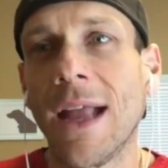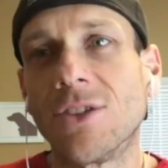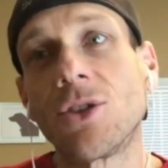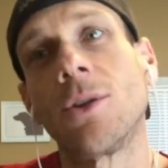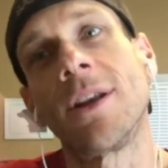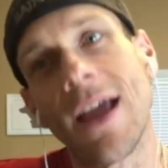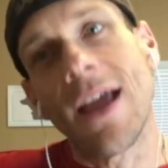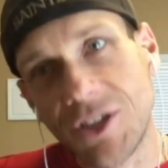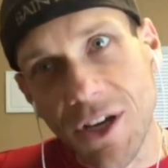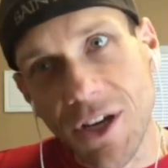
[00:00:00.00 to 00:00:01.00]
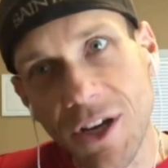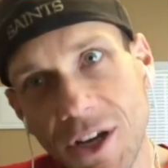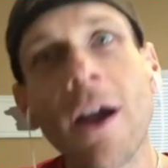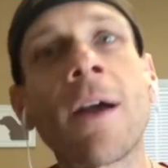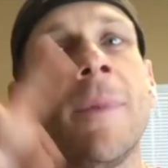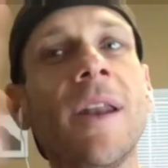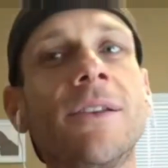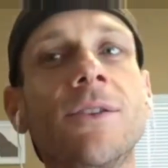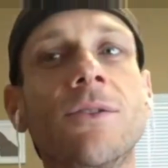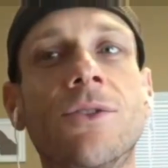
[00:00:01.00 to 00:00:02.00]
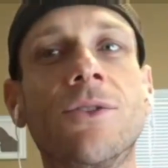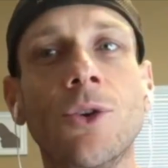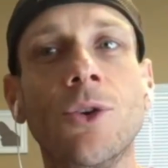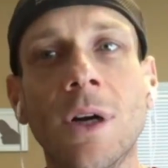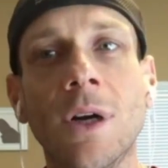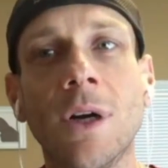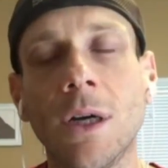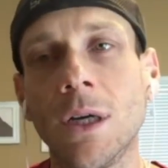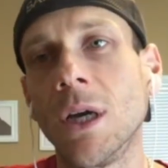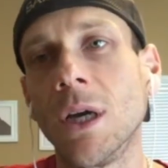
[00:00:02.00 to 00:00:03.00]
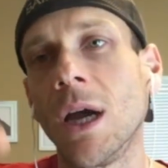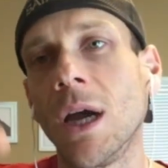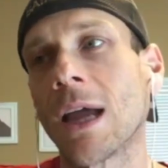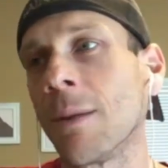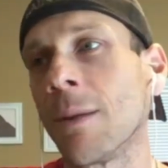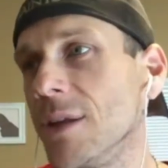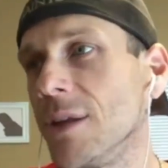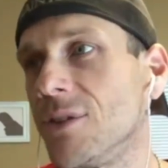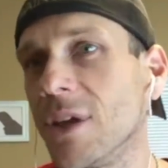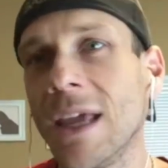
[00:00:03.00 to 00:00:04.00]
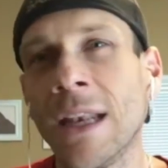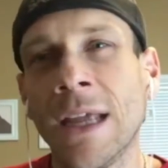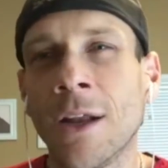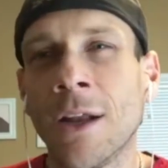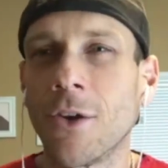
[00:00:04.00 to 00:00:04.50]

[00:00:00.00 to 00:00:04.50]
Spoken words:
And so the next year, I committed to getting in